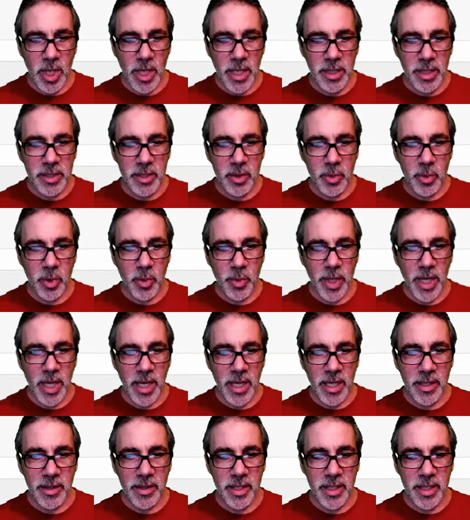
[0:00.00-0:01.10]
So when we
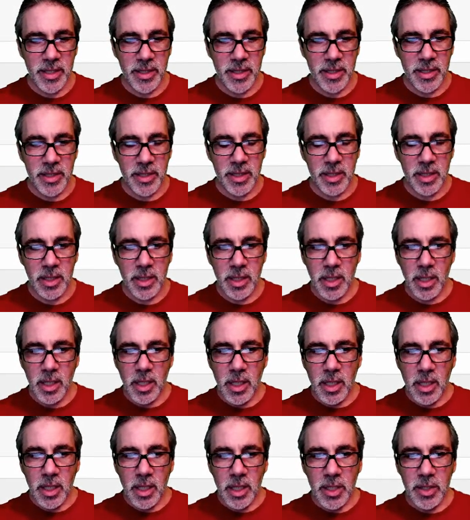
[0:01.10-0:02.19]
edit this,
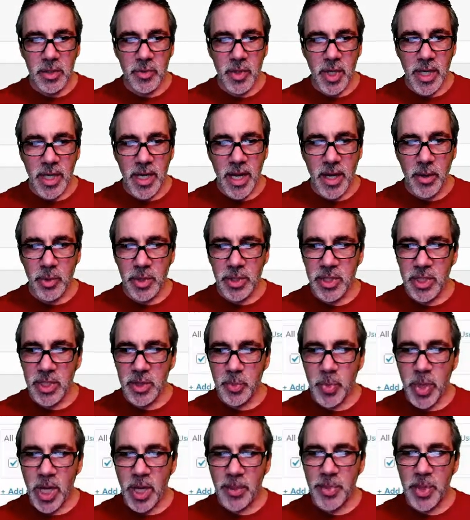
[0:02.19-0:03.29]
because right now it's just
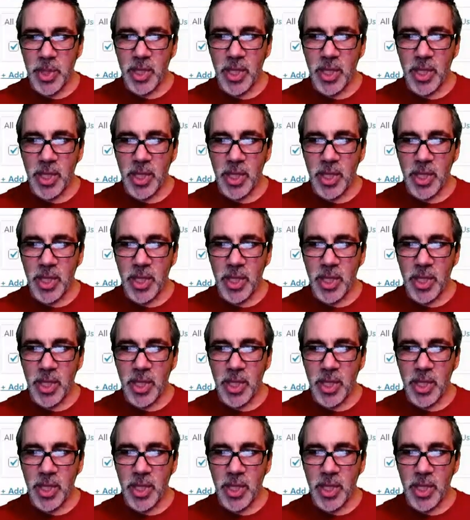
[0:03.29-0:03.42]
populating